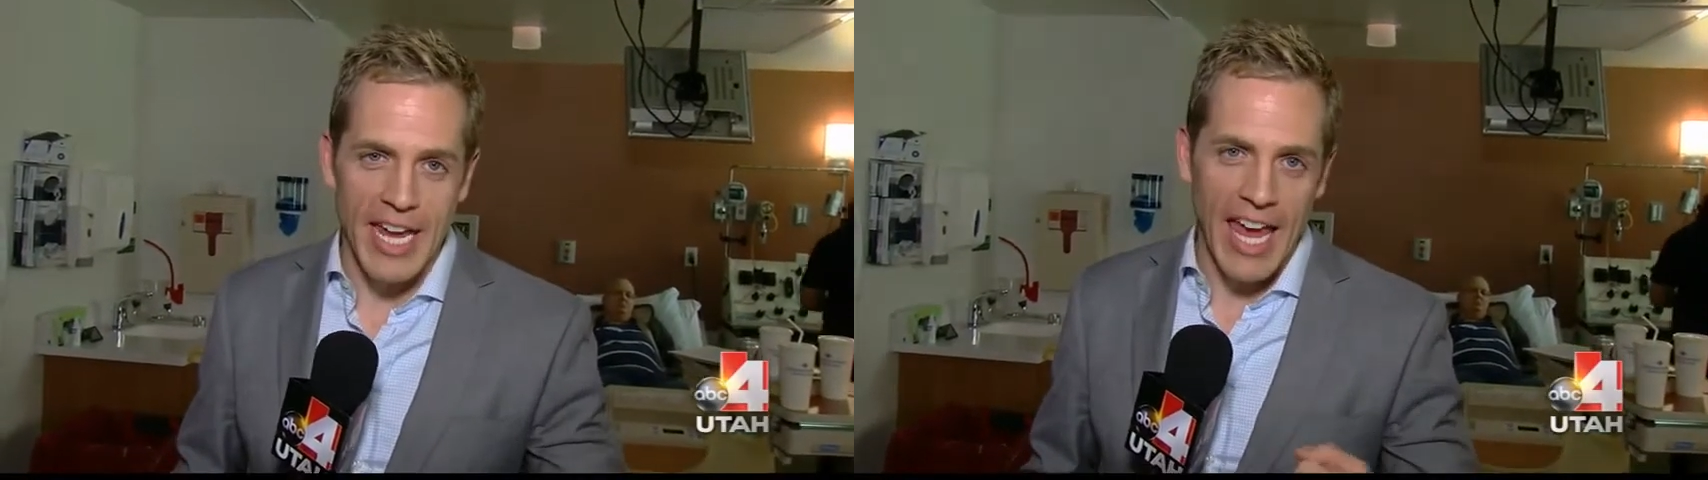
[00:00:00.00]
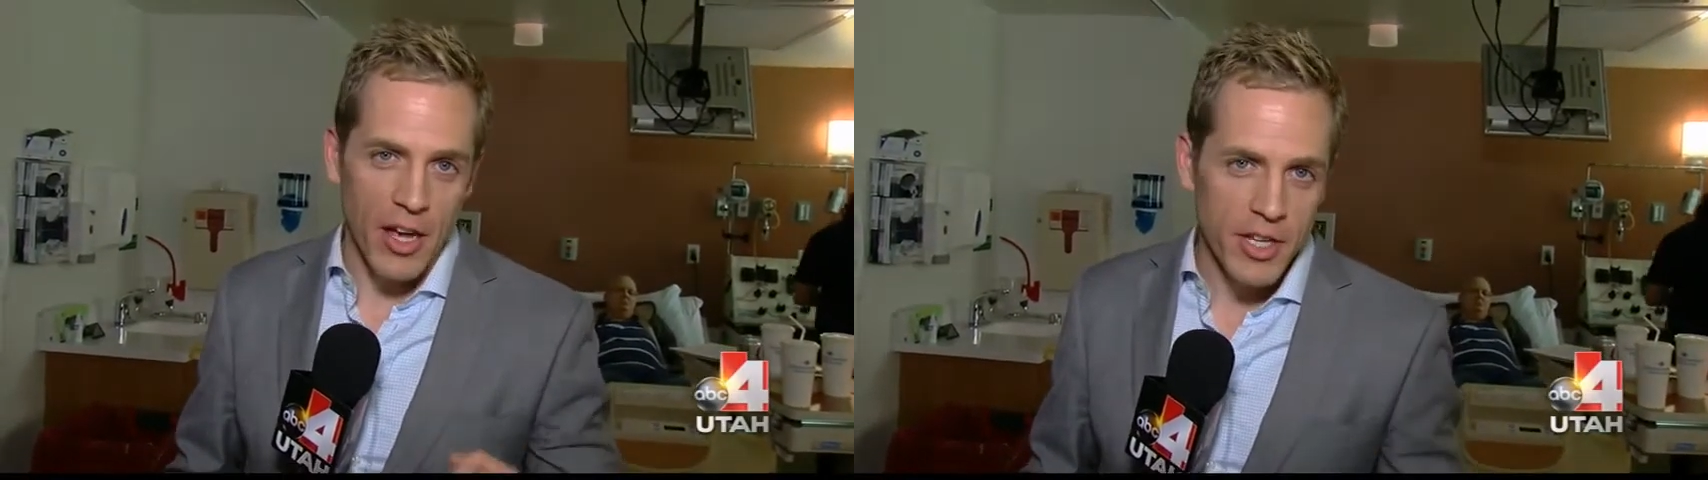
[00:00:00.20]

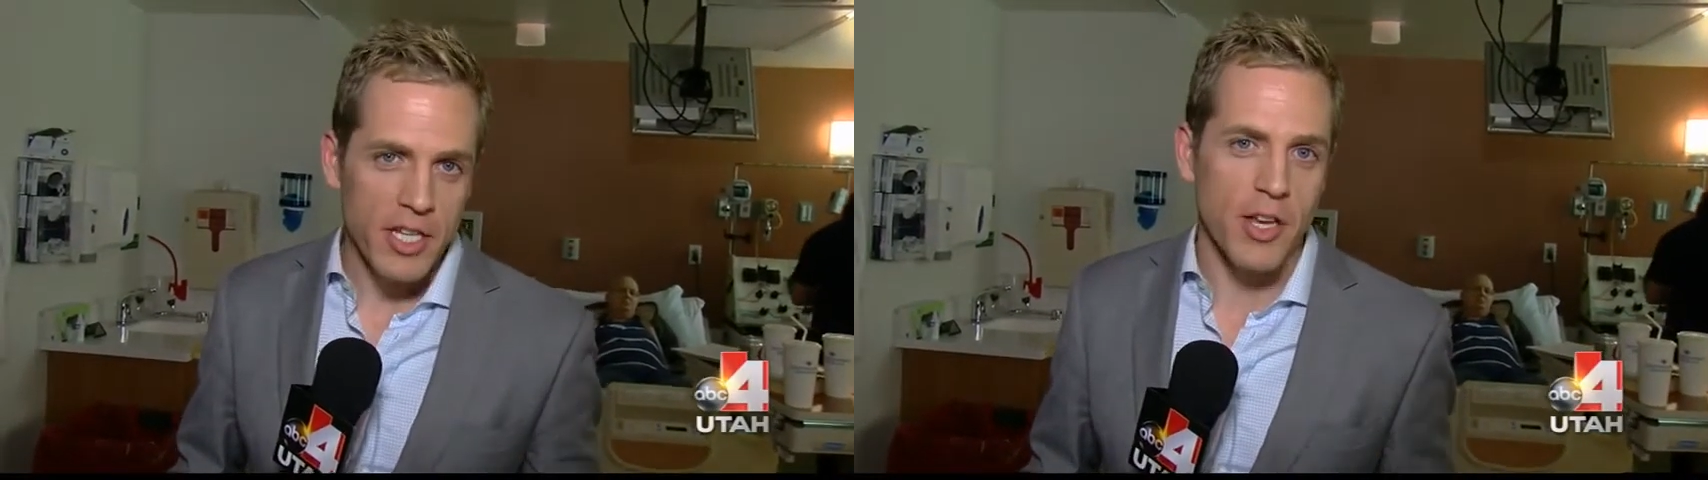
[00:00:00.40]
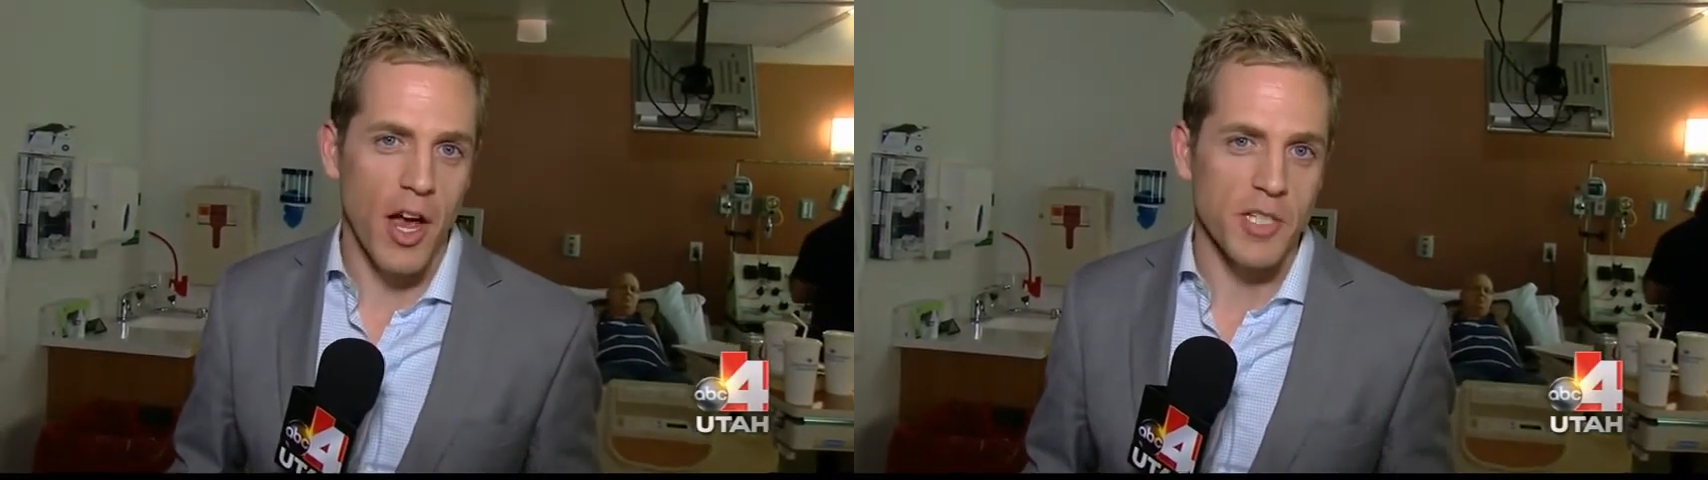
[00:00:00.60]
LDS
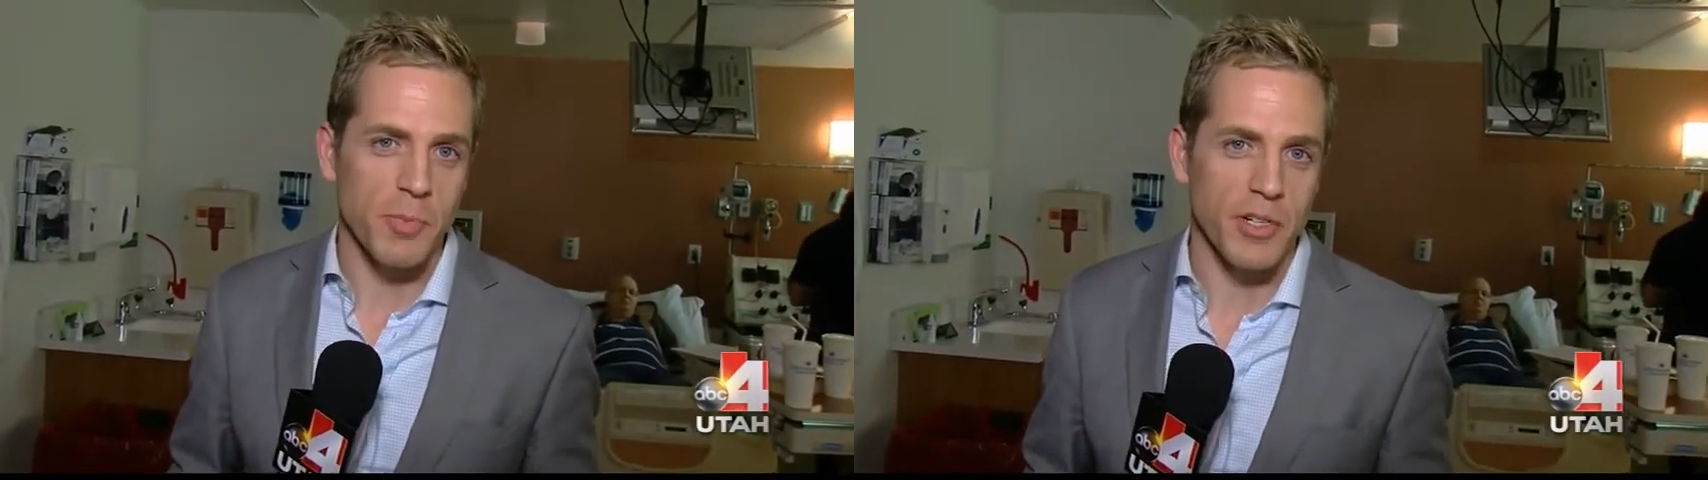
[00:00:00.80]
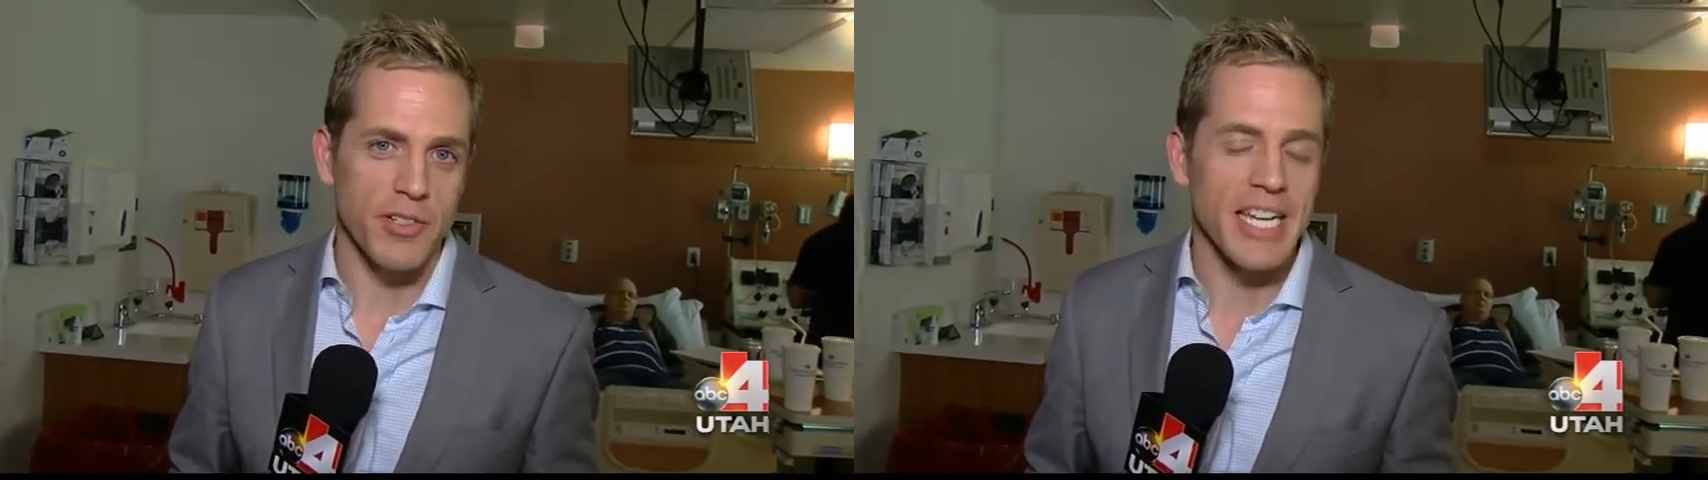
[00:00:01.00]

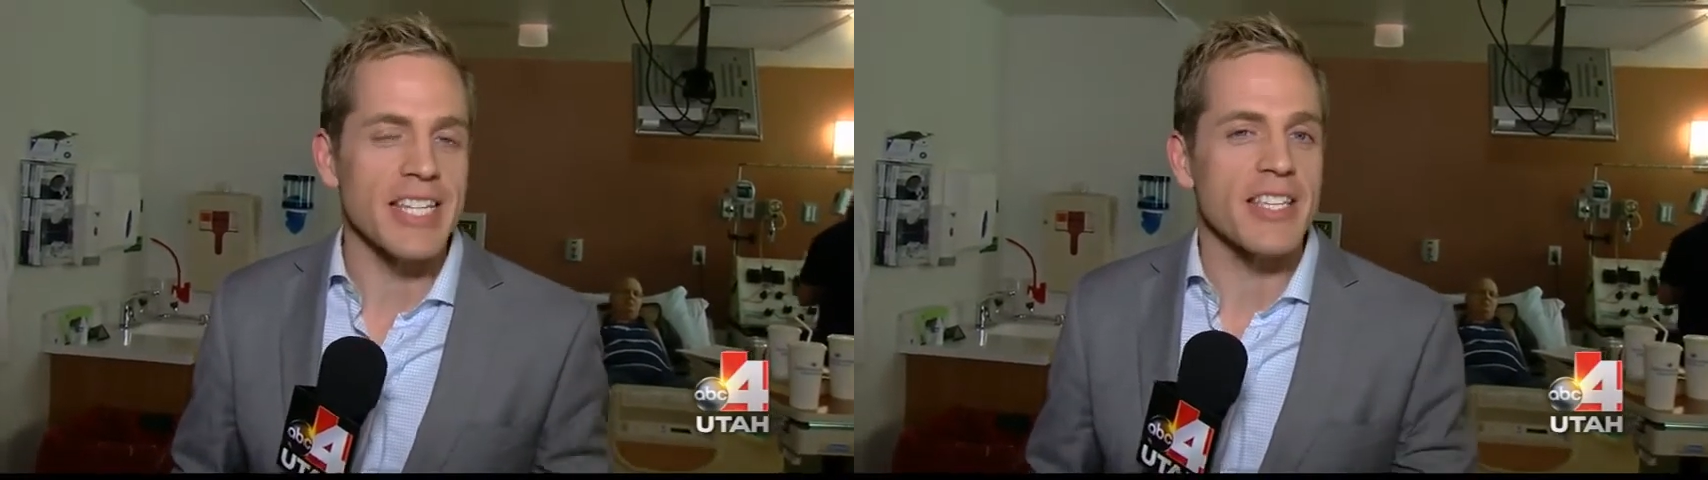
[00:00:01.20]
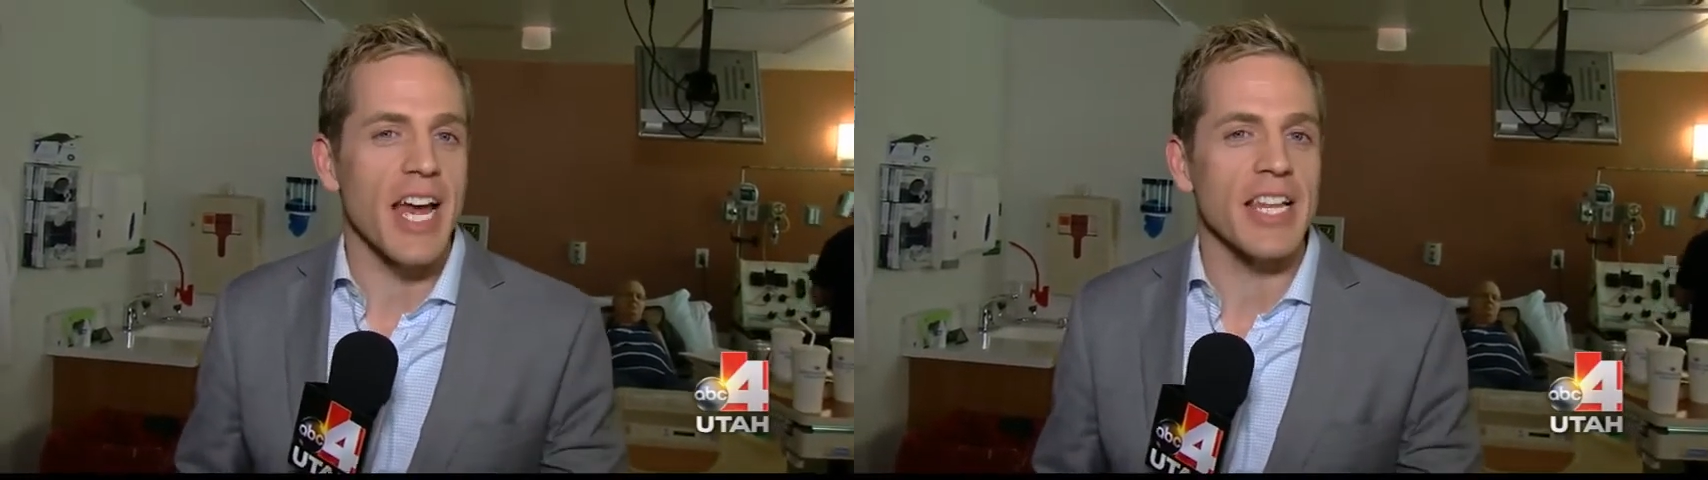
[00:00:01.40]
Hospital,
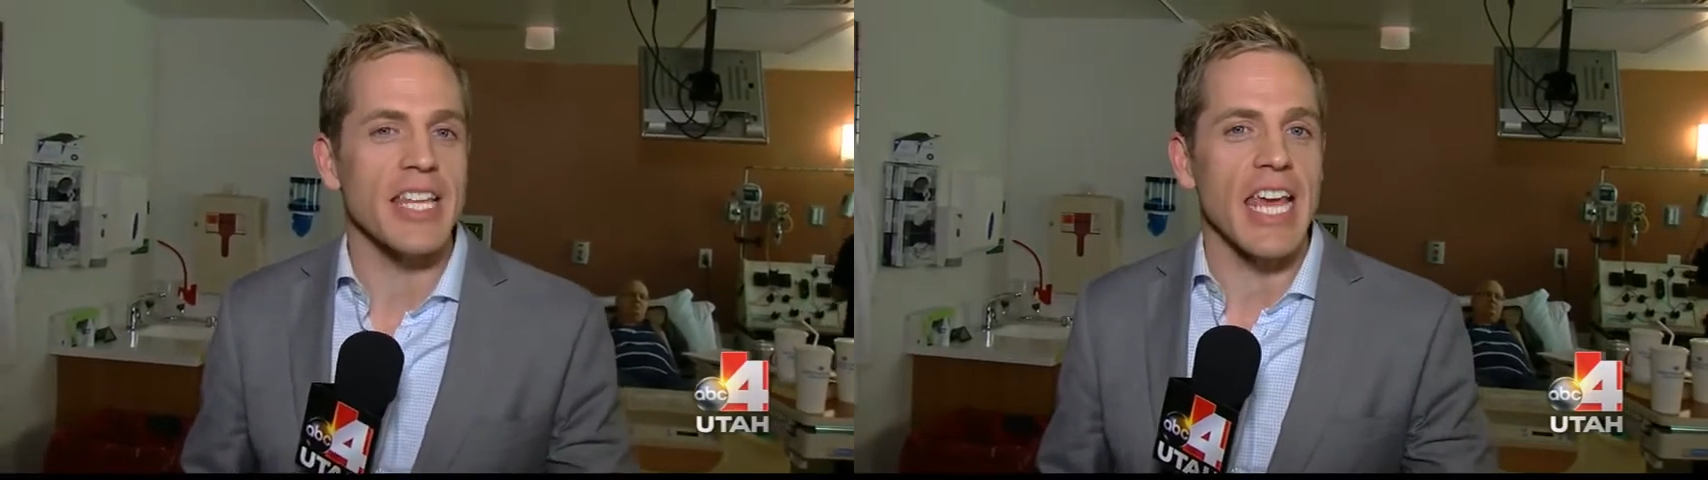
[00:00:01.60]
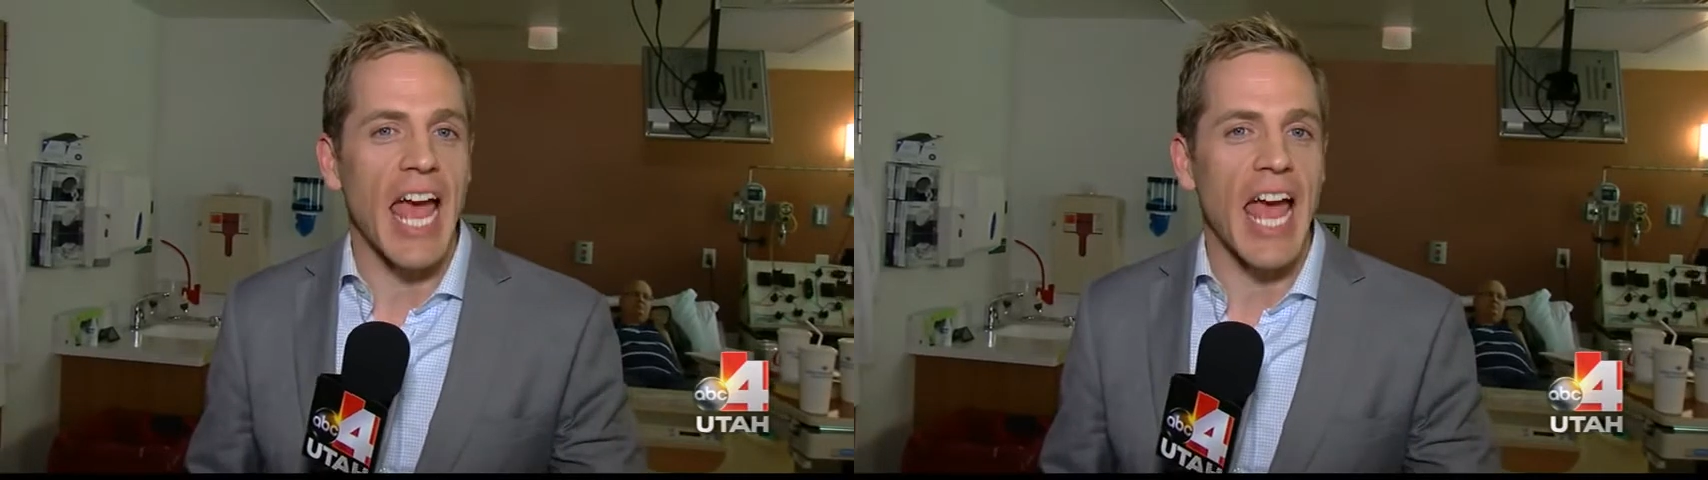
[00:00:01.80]
inside the